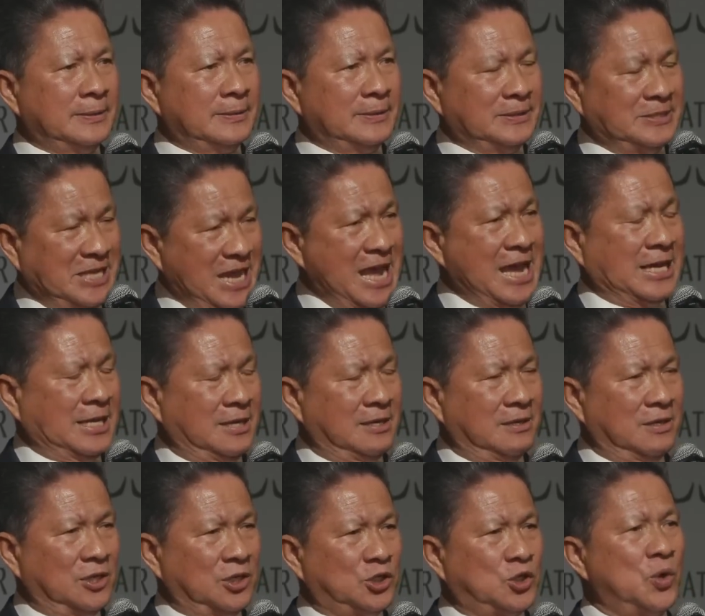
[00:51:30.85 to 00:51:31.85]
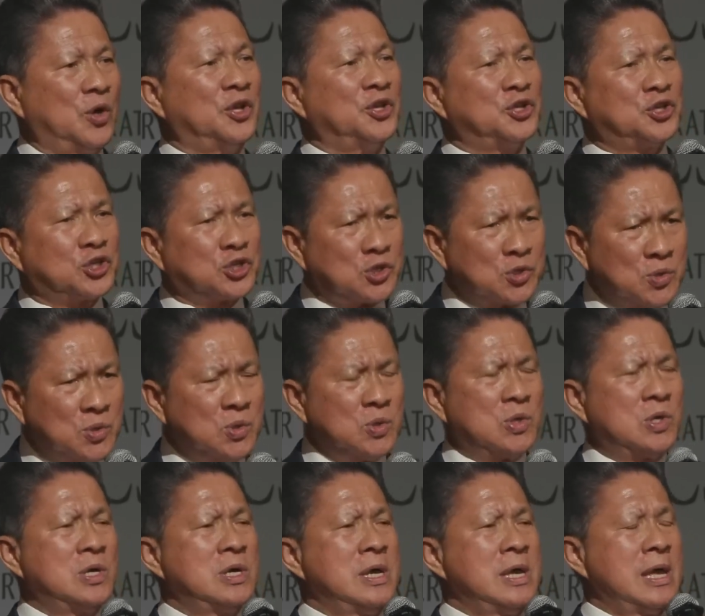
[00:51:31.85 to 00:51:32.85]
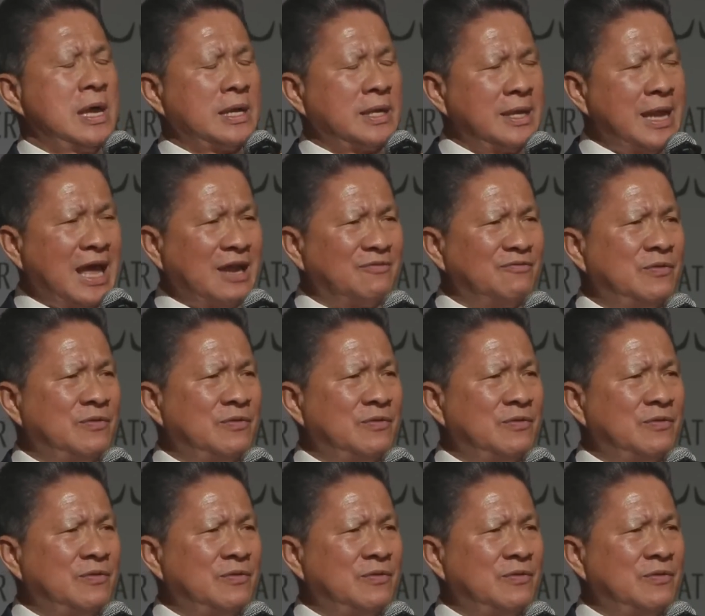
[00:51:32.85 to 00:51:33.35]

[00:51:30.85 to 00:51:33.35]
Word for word: did to ensure that